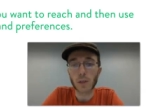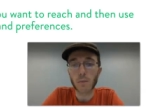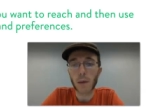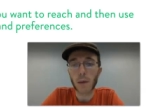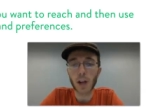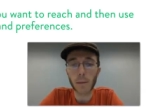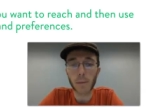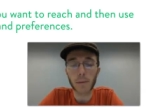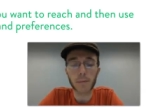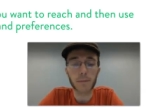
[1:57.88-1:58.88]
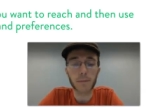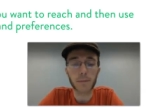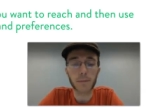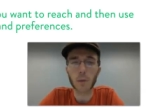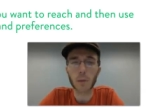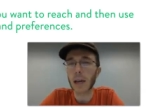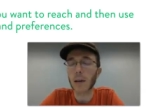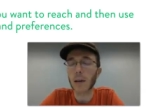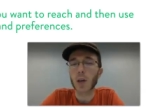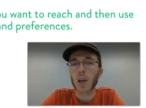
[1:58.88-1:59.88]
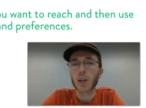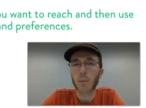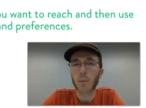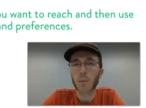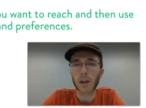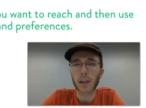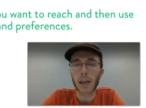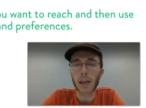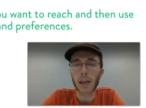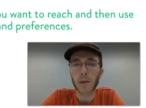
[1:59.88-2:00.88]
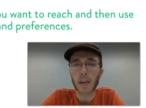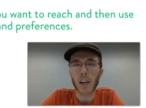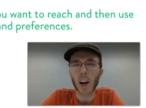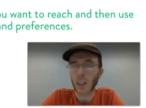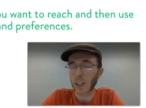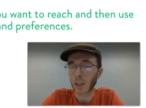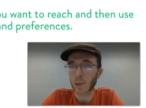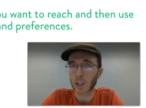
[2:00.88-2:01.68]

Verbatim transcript: page up. Sometimes Spark can be a little bit